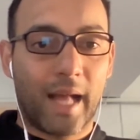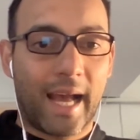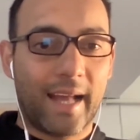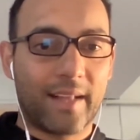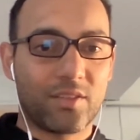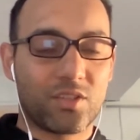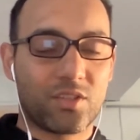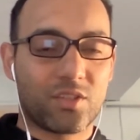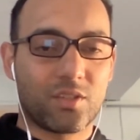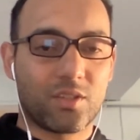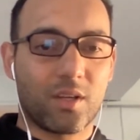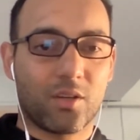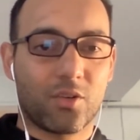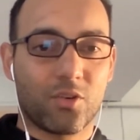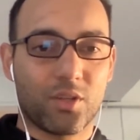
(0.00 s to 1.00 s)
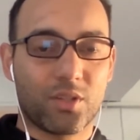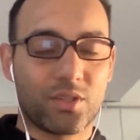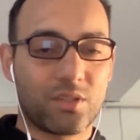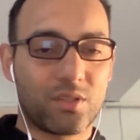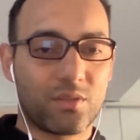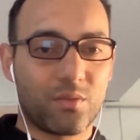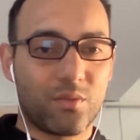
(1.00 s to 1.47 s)
ads
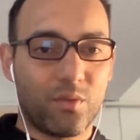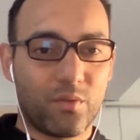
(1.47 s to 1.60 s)
across